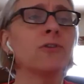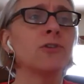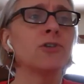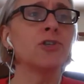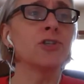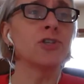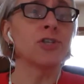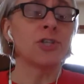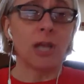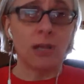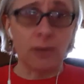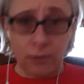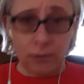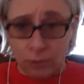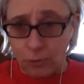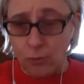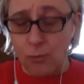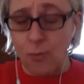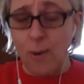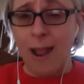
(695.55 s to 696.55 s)
just
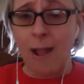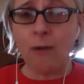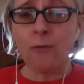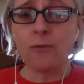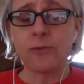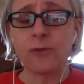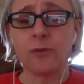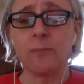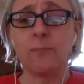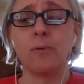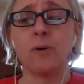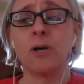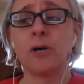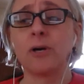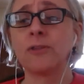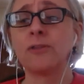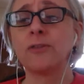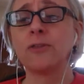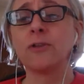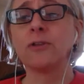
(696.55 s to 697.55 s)
throughout the
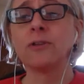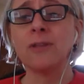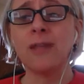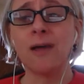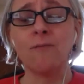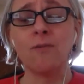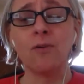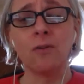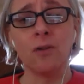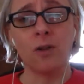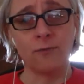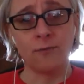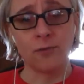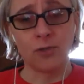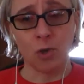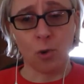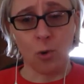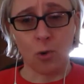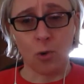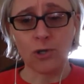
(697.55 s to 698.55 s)
book, the level
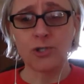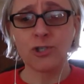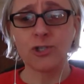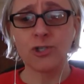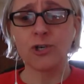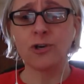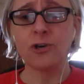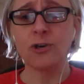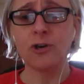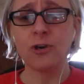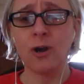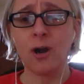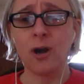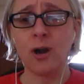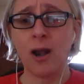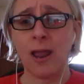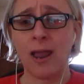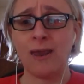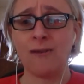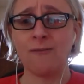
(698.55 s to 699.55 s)
of torture
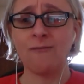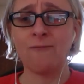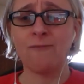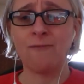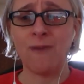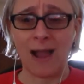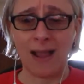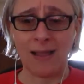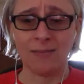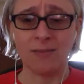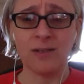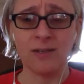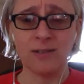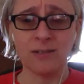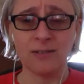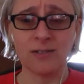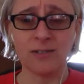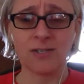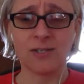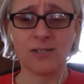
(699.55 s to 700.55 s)
and
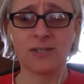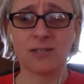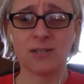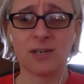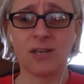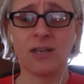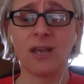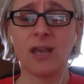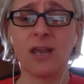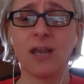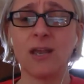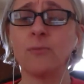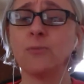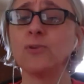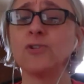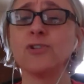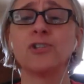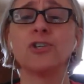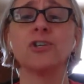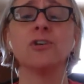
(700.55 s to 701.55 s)
violence, it
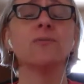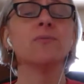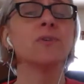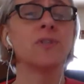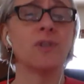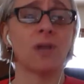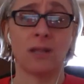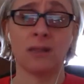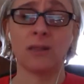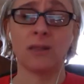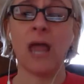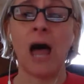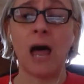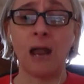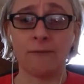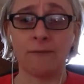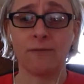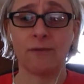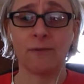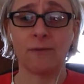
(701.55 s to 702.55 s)
was a
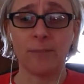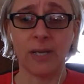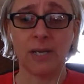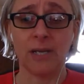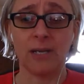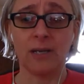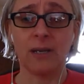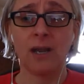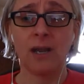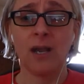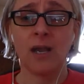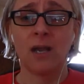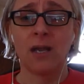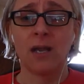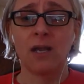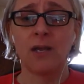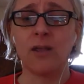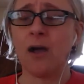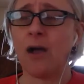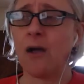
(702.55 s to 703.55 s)
lot for me.
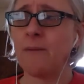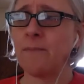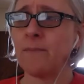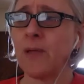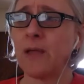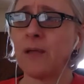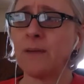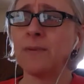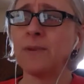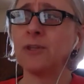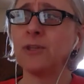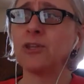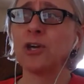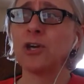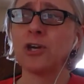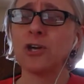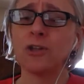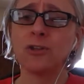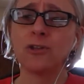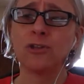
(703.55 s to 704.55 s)
I mean,
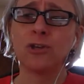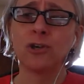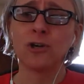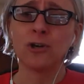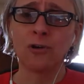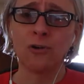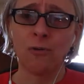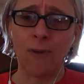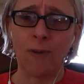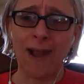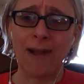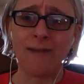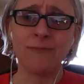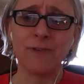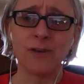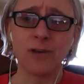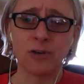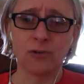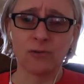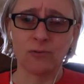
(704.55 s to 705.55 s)
the
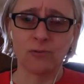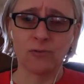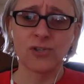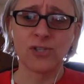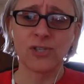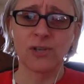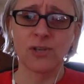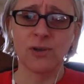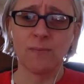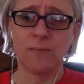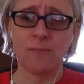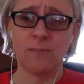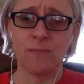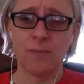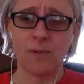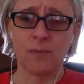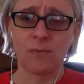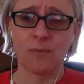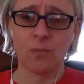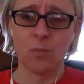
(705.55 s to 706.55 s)
graphic,
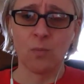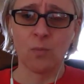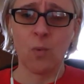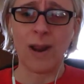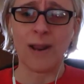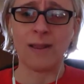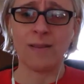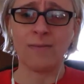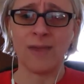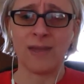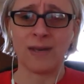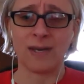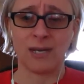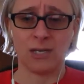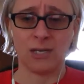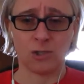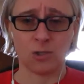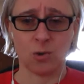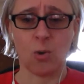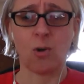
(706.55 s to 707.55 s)
gruesome way that
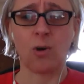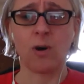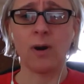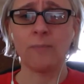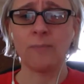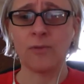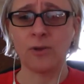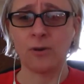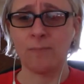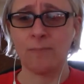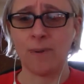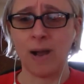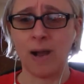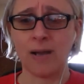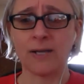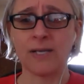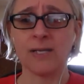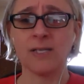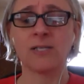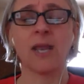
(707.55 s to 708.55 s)
he tore up their
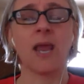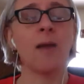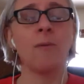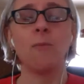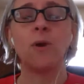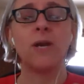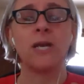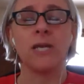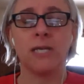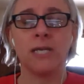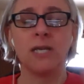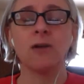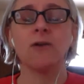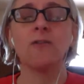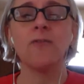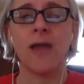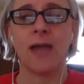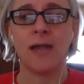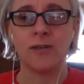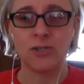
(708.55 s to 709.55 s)
bodies, and when he
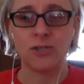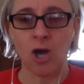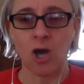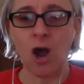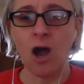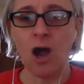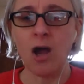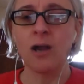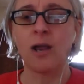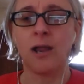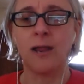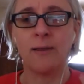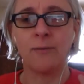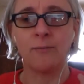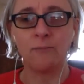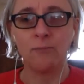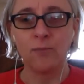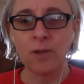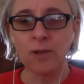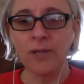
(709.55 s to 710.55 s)
killed that dog,
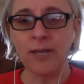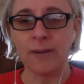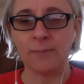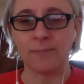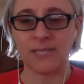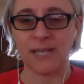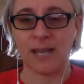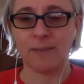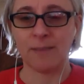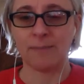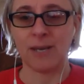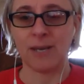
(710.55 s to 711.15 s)
it really upset